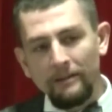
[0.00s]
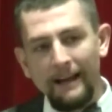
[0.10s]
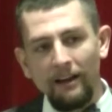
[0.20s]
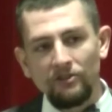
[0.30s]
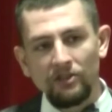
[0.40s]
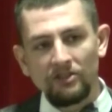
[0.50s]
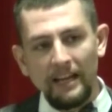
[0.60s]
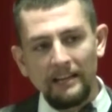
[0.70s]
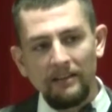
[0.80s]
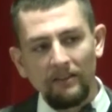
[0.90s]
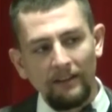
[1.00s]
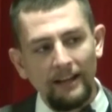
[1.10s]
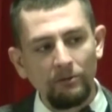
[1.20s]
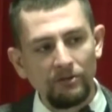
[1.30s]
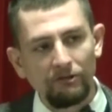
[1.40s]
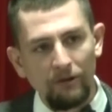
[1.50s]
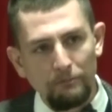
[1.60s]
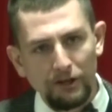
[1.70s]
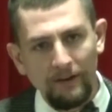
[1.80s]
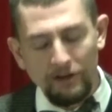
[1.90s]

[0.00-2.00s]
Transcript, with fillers: about just taking the language of Scripture